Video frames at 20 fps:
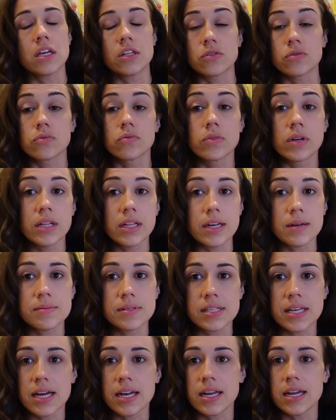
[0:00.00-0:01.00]
It's really
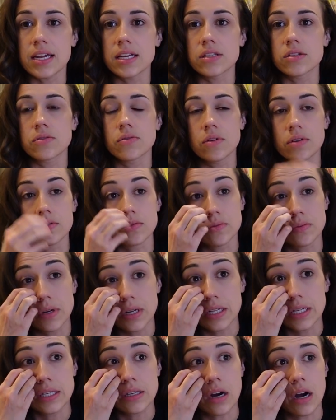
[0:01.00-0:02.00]
upsetting. It's it's
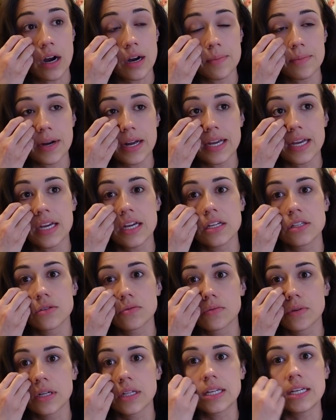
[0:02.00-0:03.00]
really heartbreaking.
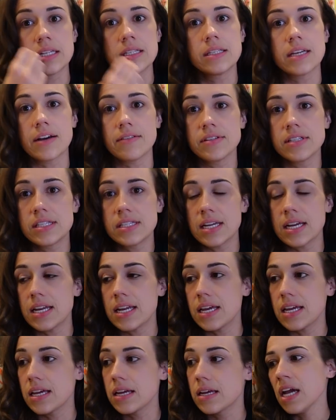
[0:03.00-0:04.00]
It's really
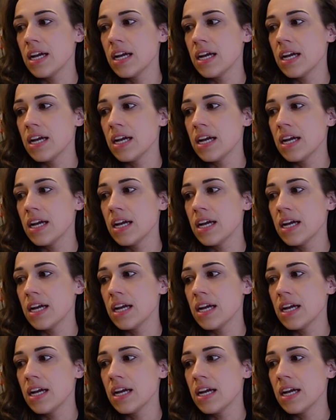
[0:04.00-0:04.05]
devastating.